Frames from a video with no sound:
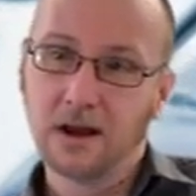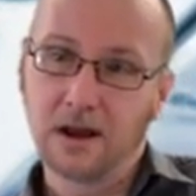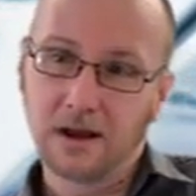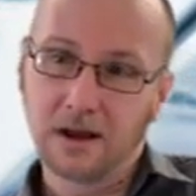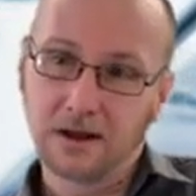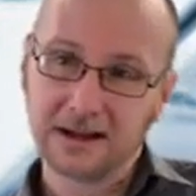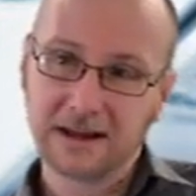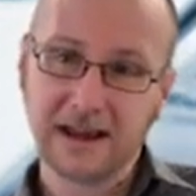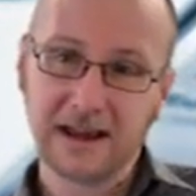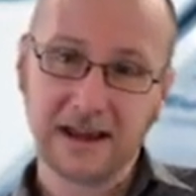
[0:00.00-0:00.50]

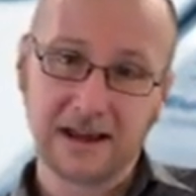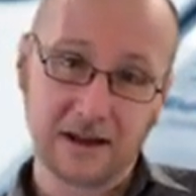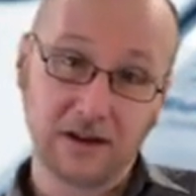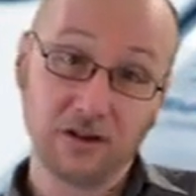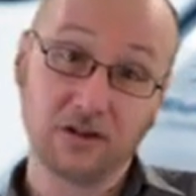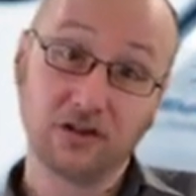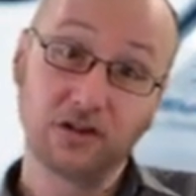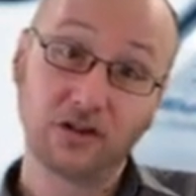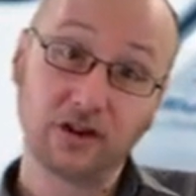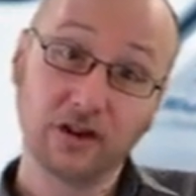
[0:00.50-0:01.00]
Okay,
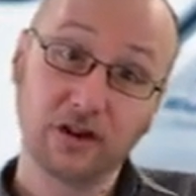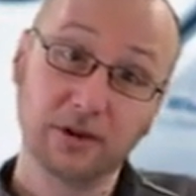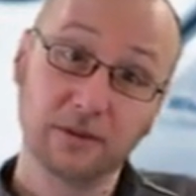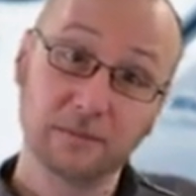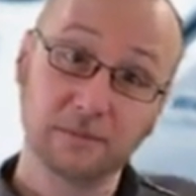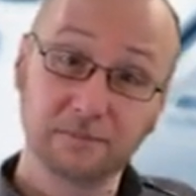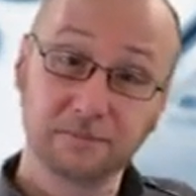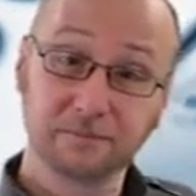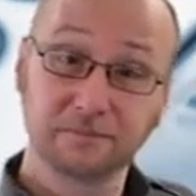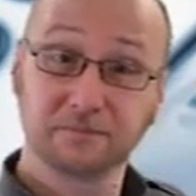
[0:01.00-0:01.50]
so
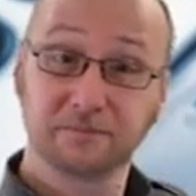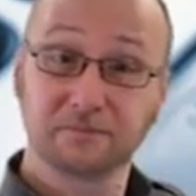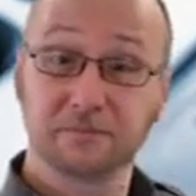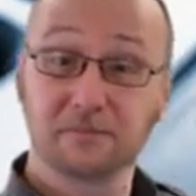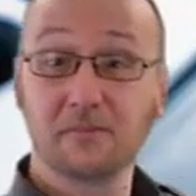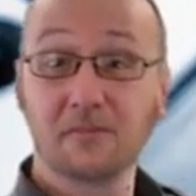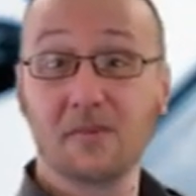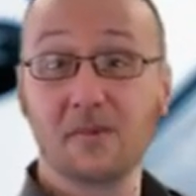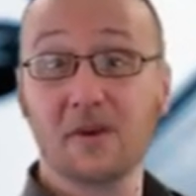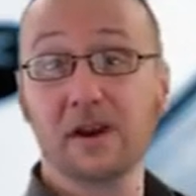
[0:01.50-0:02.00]

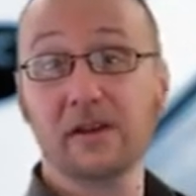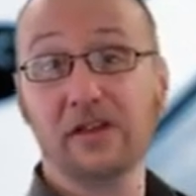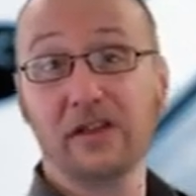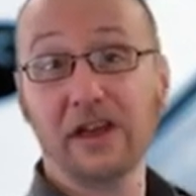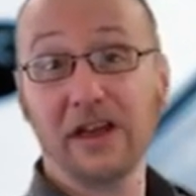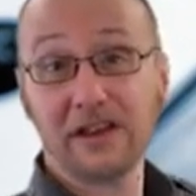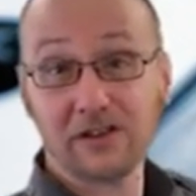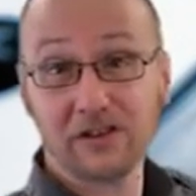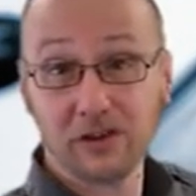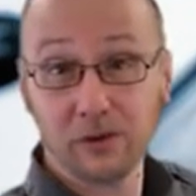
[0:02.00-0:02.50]
if
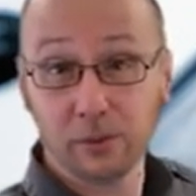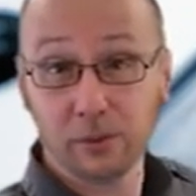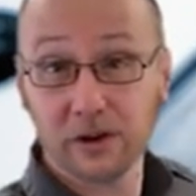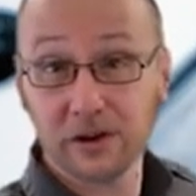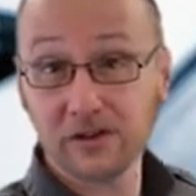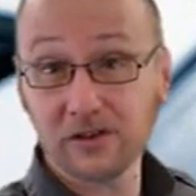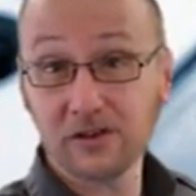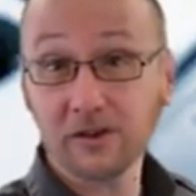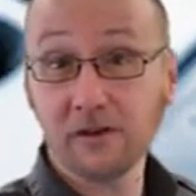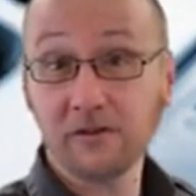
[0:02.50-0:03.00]
that's the
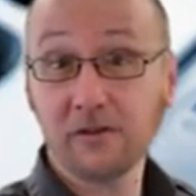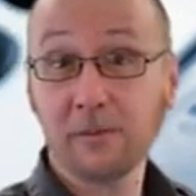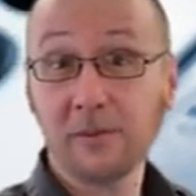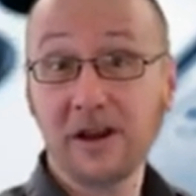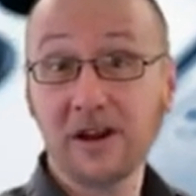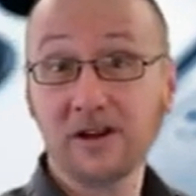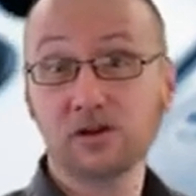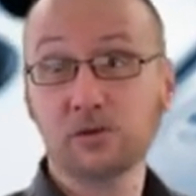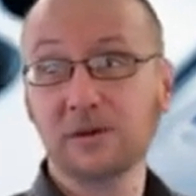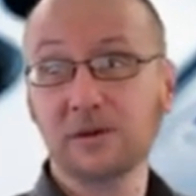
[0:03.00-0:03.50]
written
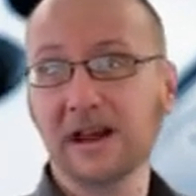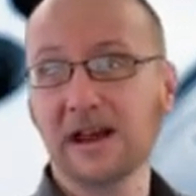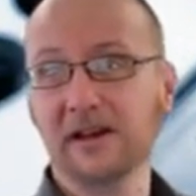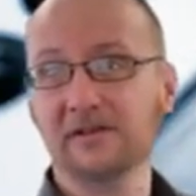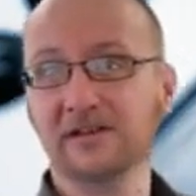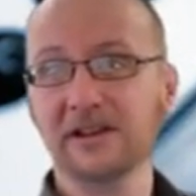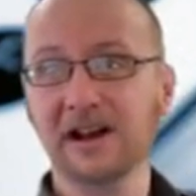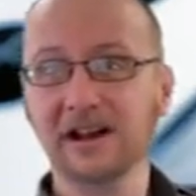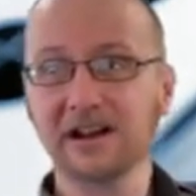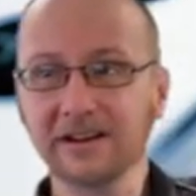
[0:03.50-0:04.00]
information we
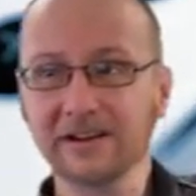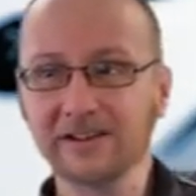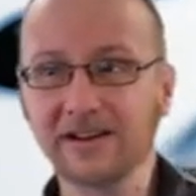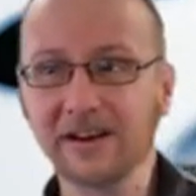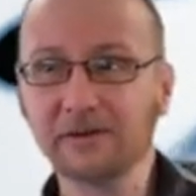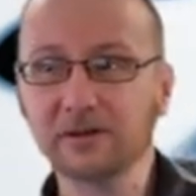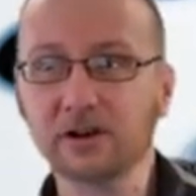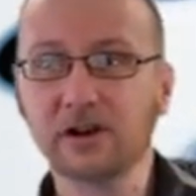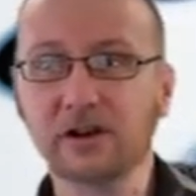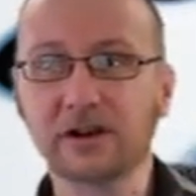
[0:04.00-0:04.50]
have. Now let's
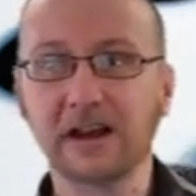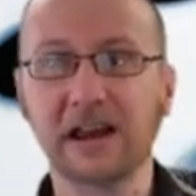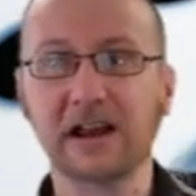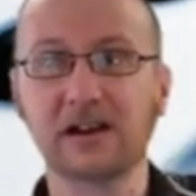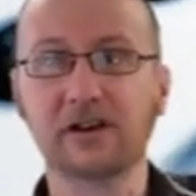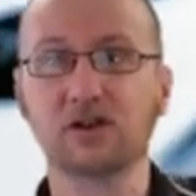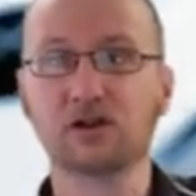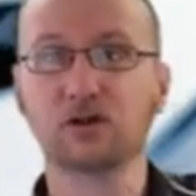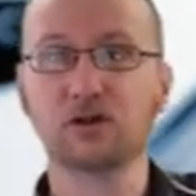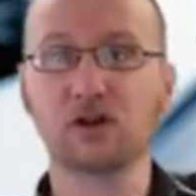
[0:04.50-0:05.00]
have a look at
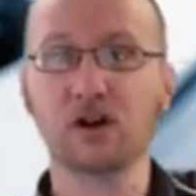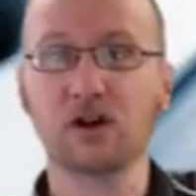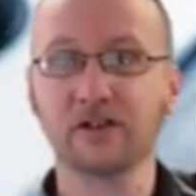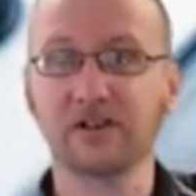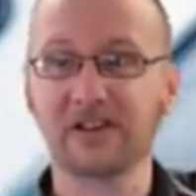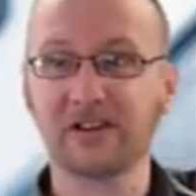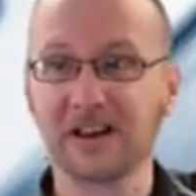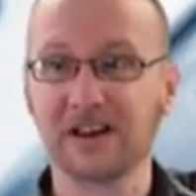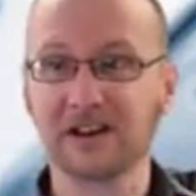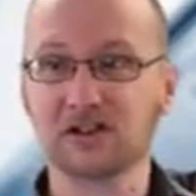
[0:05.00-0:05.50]
his
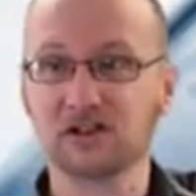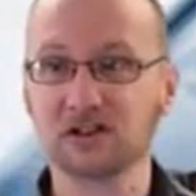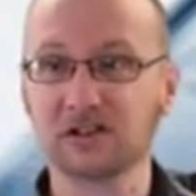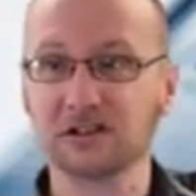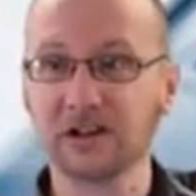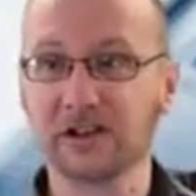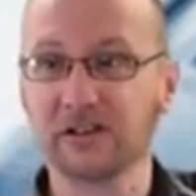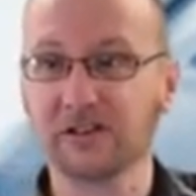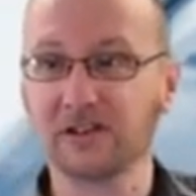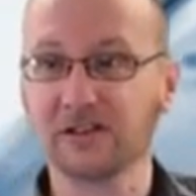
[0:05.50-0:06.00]
transaction
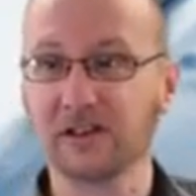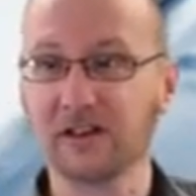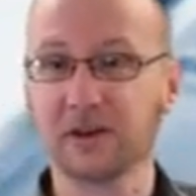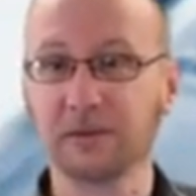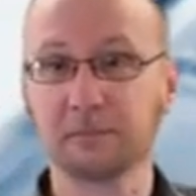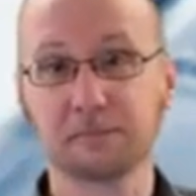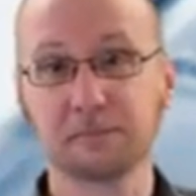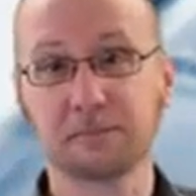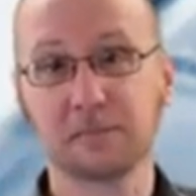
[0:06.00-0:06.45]
list there.